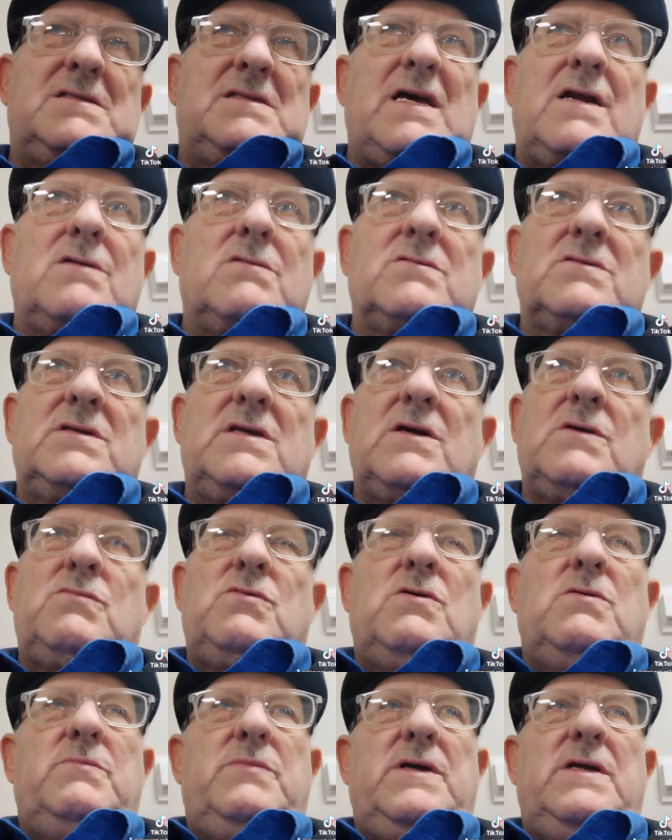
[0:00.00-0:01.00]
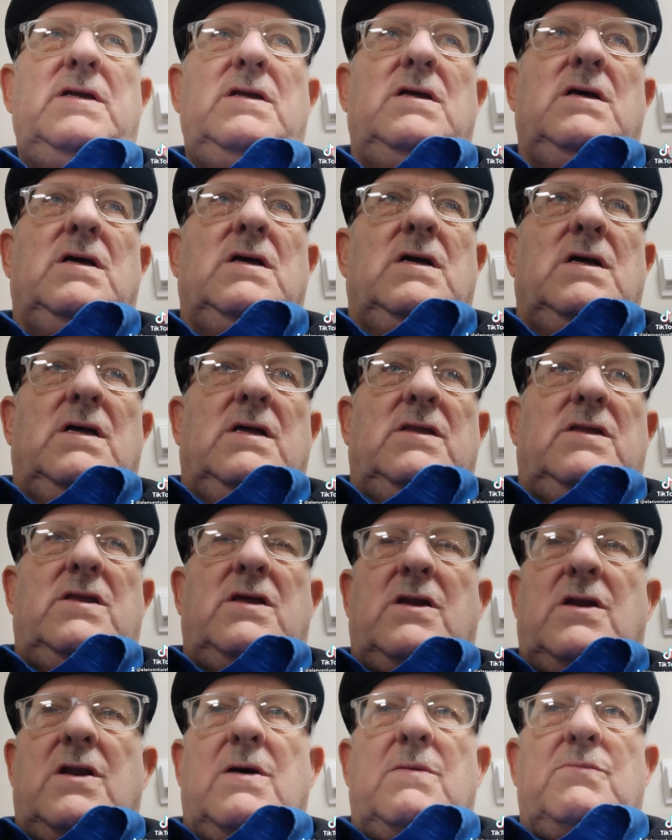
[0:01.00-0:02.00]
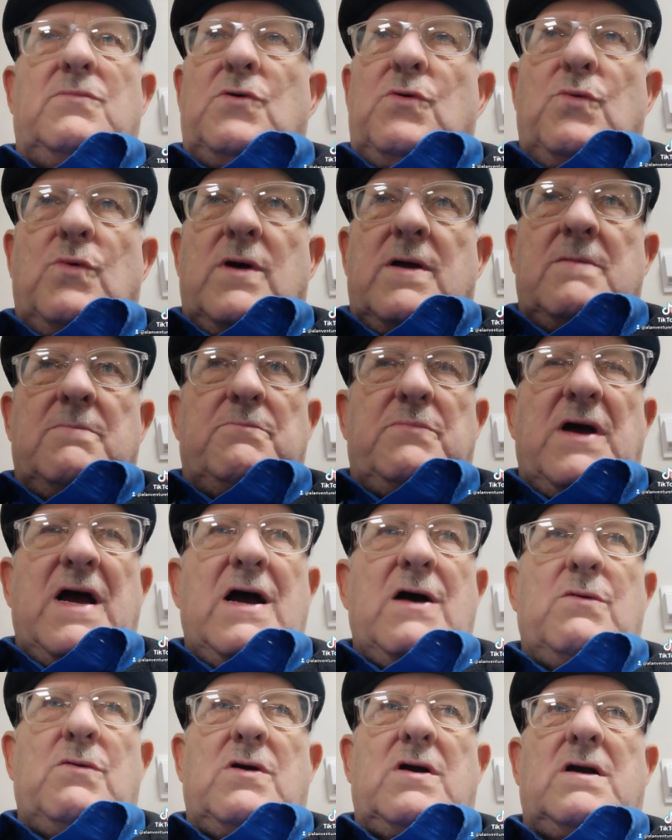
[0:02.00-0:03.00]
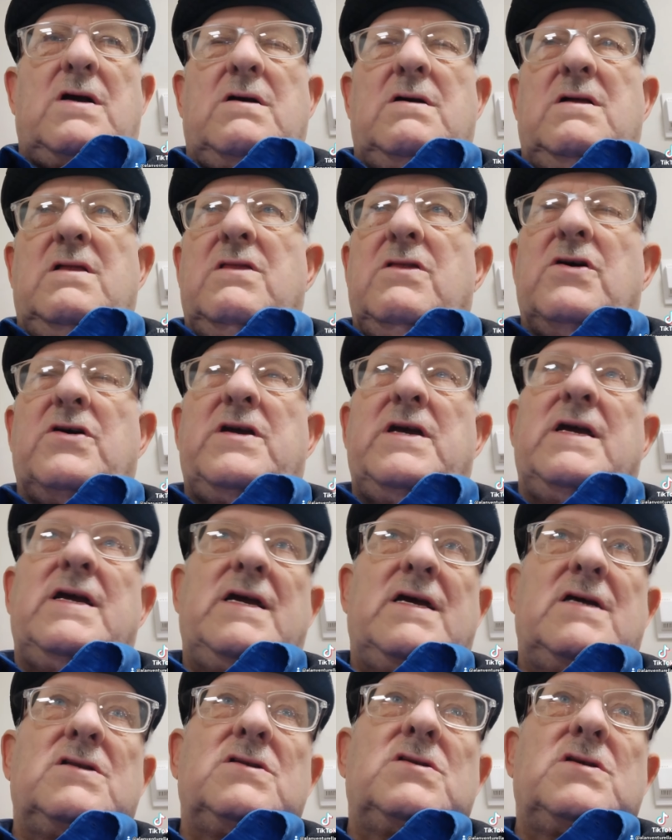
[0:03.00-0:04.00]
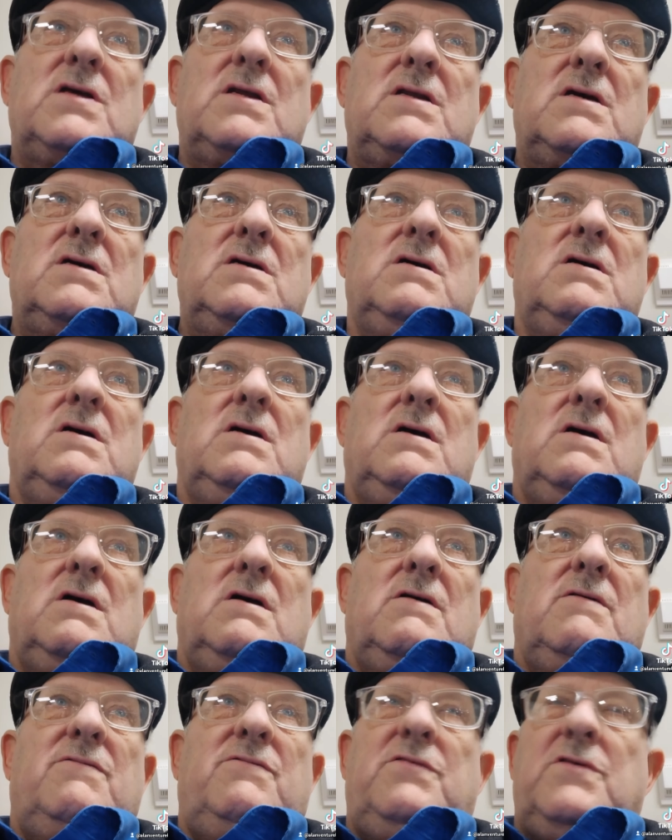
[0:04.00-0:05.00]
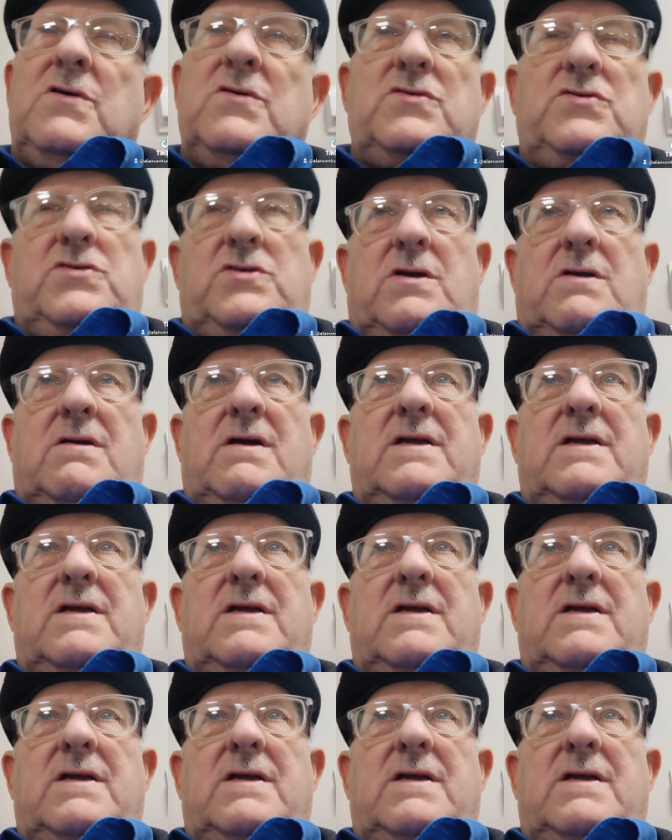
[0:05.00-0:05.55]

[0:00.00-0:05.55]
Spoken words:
I don't think, will be the number one power looking into the future.